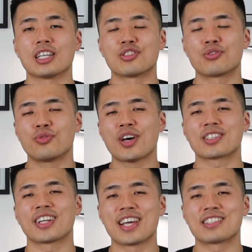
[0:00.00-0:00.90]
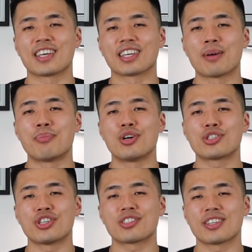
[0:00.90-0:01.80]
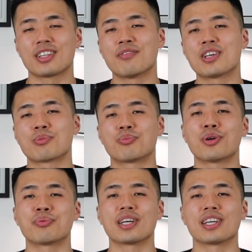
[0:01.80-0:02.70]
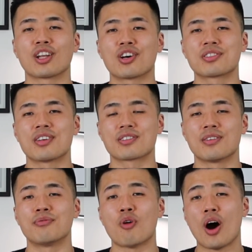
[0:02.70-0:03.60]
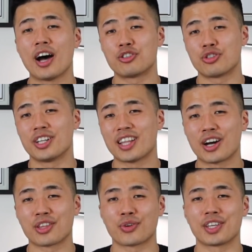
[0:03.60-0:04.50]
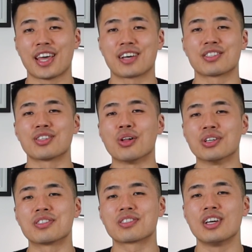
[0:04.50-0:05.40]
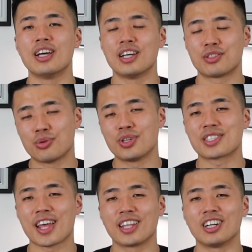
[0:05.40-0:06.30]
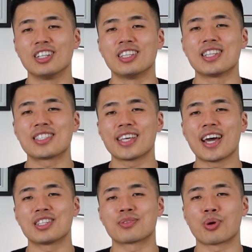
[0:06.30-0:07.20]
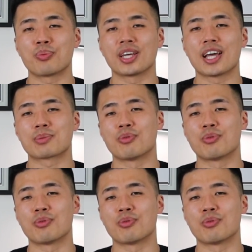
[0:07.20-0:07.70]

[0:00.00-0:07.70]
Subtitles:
In 2018, I purchased an investment property in Launceston for $193,000. 2 years later, let's see how this property has